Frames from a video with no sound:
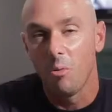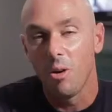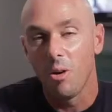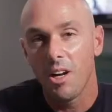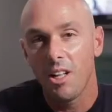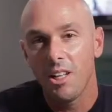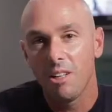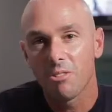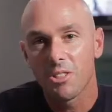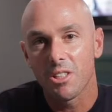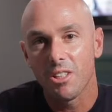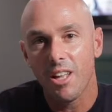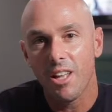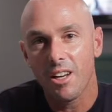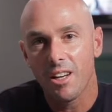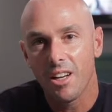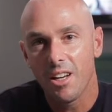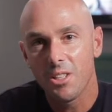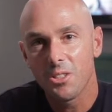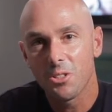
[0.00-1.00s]
Well, it was a lot
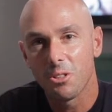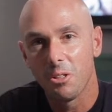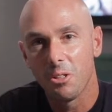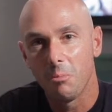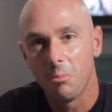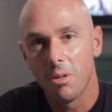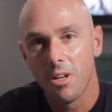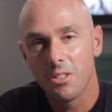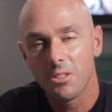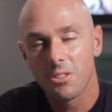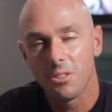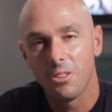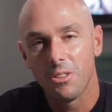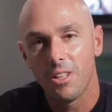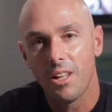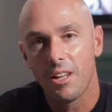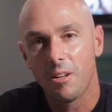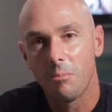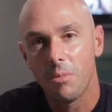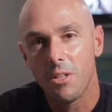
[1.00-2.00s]
of hustle and bustle, a
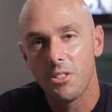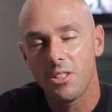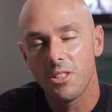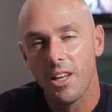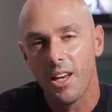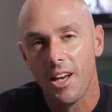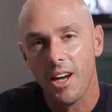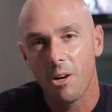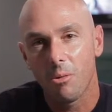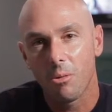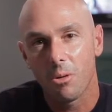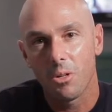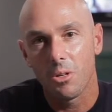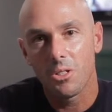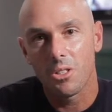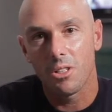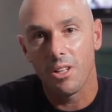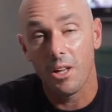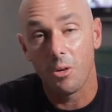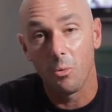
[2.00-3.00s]
lot of busy
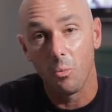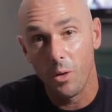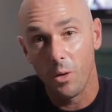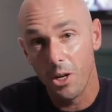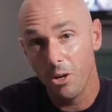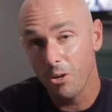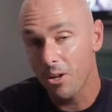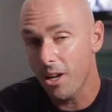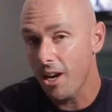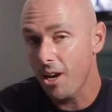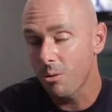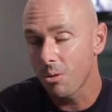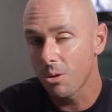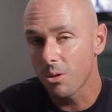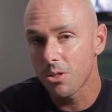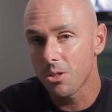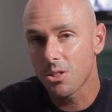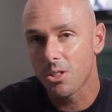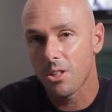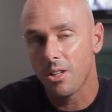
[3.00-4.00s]
hours, a lot of weird
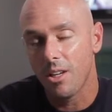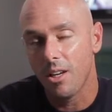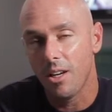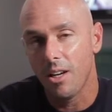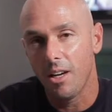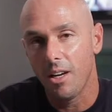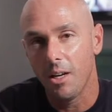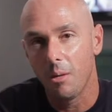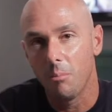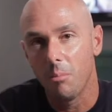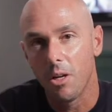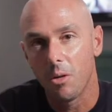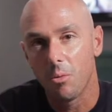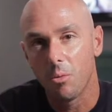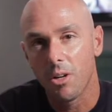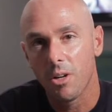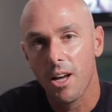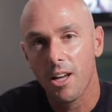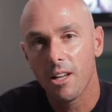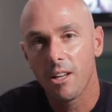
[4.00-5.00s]
hours. Uh, but
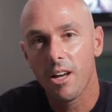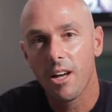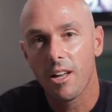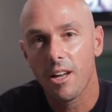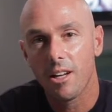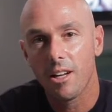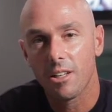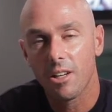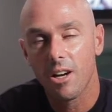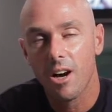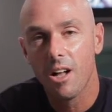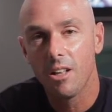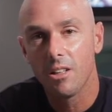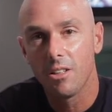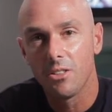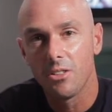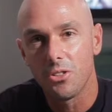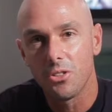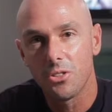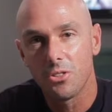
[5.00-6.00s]
when I got out of
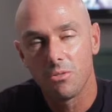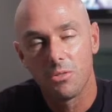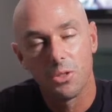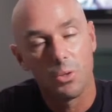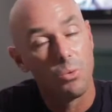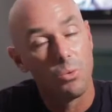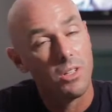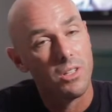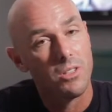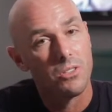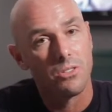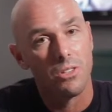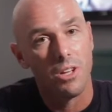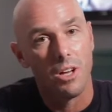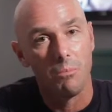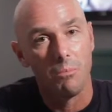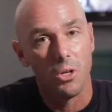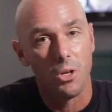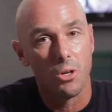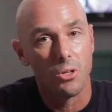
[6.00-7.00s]
college 20
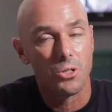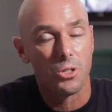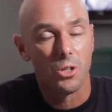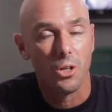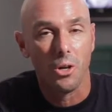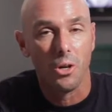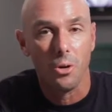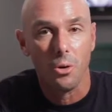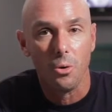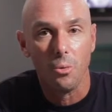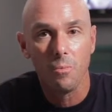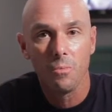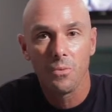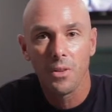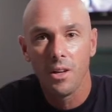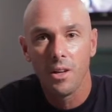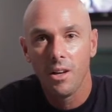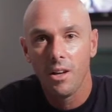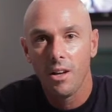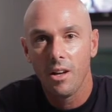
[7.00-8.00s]
some years ago,
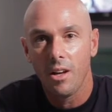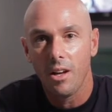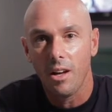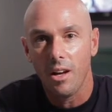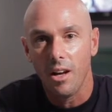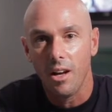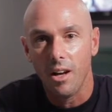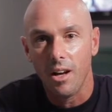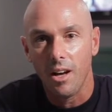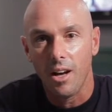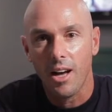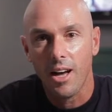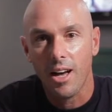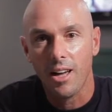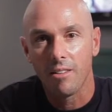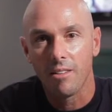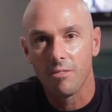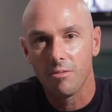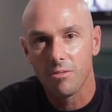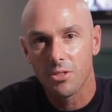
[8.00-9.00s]
uh,
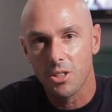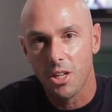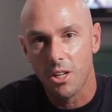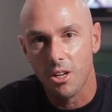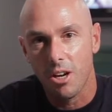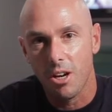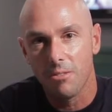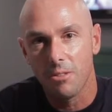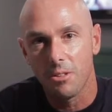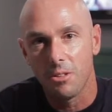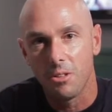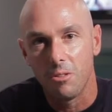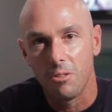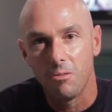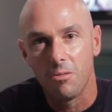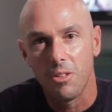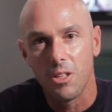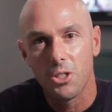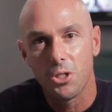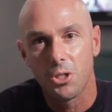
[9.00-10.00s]
I set off on an
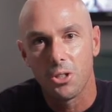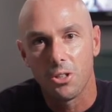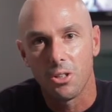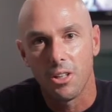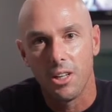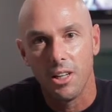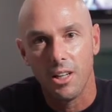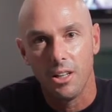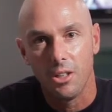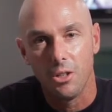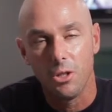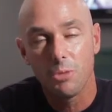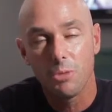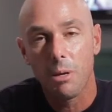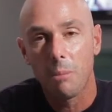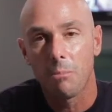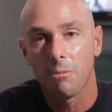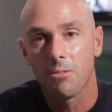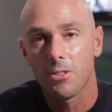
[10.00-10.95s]
adventure in newspaper